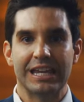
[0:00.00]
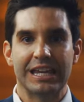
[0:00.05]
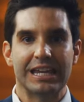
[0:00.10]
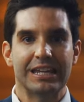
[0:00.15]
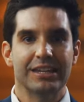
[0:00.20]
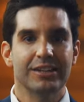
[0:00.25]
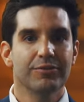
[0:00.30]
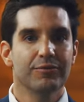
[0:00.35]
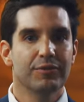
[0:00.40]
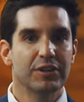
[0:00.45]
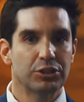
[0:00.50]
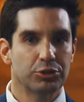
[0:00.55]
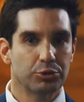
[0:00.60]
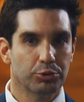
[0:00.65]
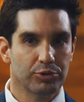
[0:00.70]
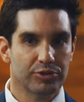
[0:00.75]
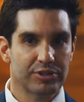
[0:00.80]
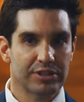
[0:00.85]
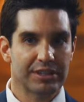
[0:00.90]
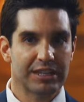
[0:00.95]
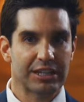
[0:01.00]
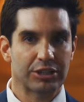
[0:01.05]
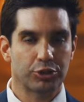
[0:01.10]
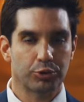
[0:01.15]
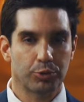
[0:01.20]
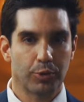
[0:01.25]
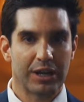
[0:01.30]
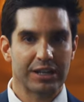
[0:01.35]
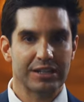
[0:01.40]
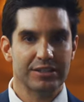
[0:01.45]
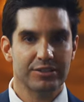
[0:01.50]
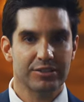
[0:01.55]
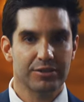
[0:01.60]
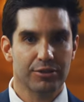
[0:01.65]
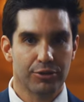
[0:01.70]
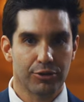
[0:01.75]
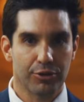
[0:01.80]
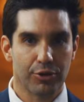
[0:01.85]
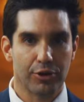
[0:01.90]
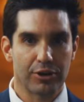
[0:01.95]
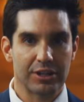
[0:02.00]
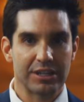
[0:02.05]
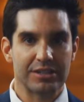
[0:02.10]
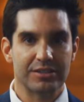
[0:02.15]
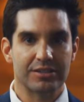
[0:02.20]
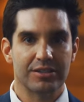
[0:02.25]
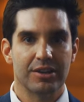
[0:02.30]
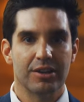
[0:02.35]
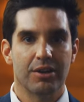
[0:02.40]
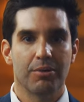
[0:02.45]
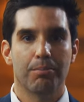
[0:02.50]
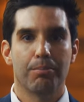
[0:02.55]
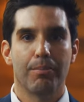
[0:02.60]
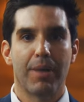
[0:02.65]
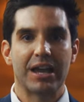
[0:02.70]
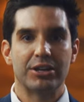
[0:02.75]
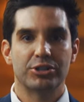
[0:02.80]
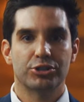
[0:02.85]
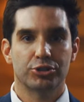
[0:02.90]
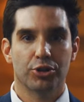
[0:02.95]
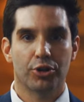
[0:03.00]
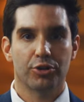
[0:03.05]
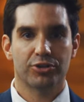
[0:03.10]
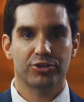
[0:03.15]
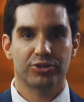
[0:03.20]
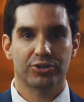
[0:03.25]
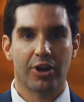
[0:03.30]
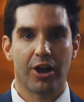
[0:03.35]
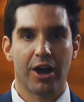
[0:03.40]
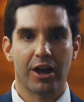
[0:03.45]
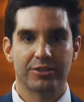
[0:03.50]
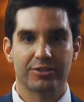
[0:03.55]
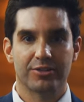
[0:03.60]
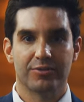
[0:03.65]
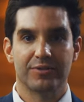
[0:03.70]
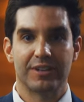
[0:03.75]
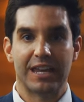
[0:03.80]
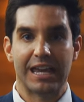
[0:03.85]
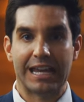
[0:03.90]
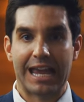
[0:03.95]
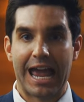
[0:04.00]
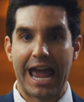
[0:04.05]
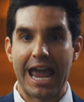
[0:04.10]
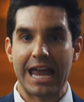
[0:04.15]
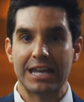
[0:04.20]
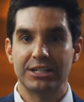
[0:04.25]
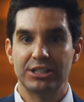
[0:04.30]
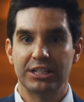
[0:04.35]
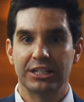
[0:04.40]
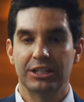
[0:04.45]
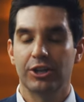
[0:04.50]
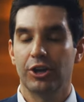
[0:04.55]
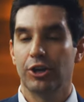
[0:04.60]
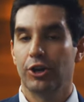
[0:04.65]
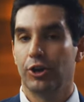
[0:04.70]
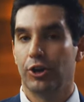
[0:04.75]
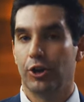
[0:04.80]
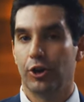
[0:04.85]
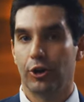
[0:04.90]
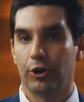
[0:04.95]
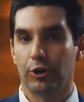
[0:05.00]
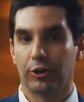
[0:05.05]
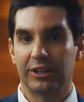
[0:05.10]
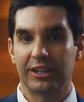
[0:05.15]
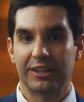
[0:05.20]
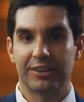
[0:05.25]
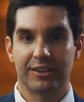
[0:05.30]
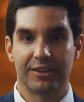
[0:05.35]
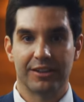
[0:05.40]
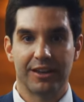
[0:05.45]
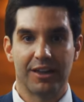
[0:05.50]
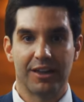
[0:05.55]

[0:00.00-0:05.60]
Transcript: individuals in their 20s and 30s may show signs of neck aging earlier than